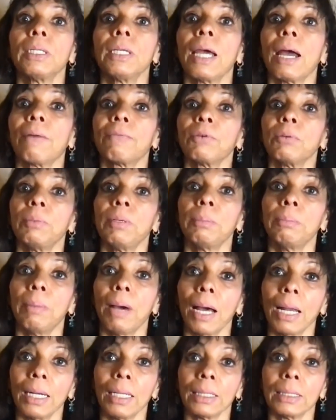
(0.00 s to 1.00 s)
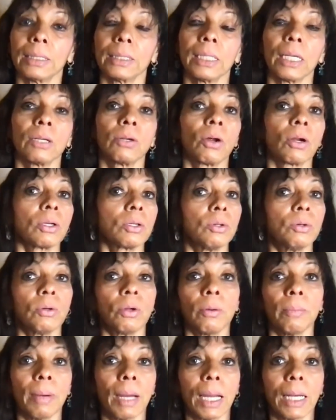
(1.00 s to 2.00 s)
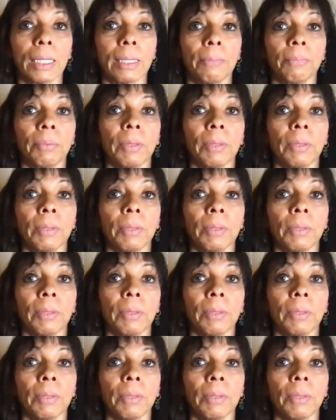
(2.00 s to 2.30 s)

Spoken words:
They have to be balanced. They're not good or bad.